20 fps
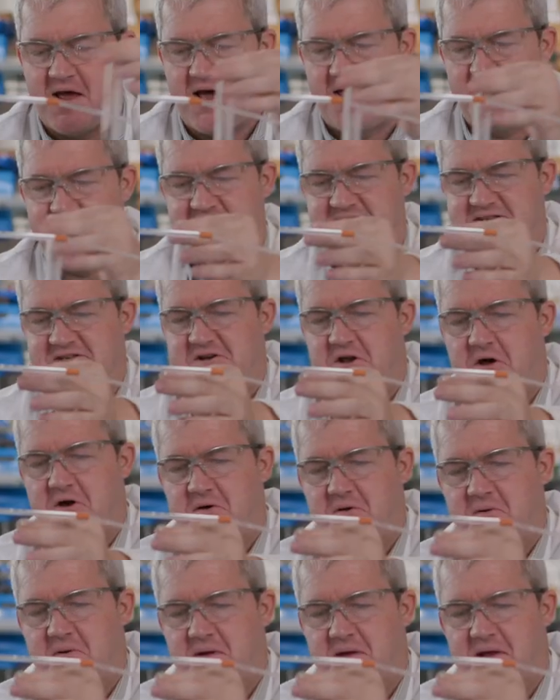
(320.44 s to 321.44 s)
And there's
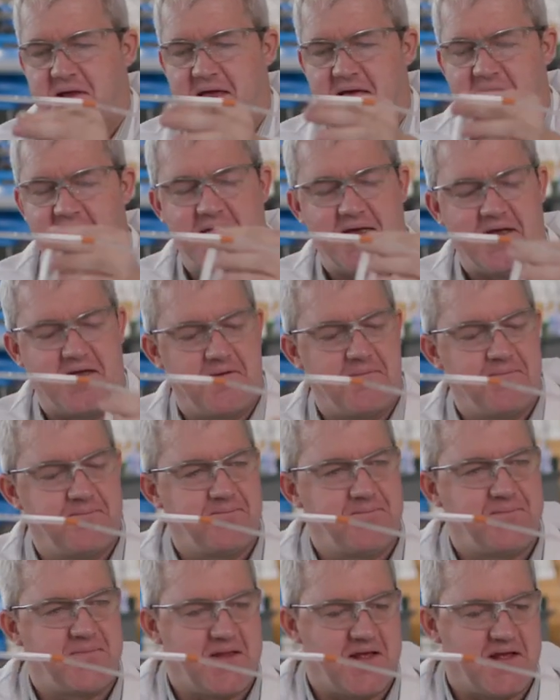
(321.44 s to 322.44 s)
no ink
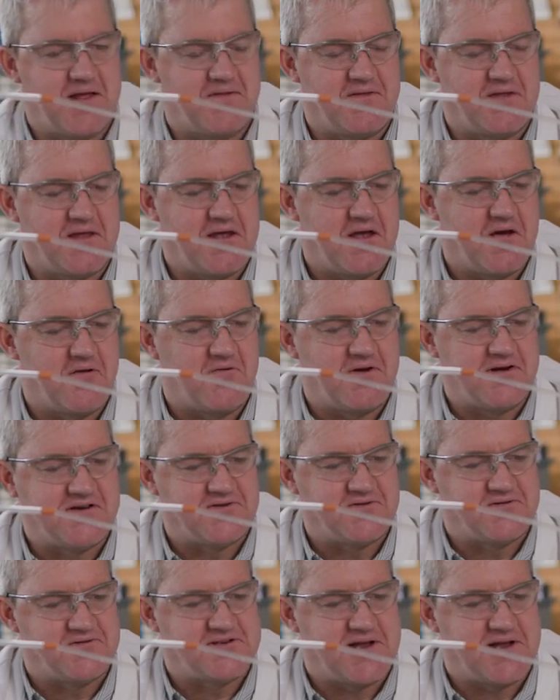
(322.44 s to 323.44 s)
in the original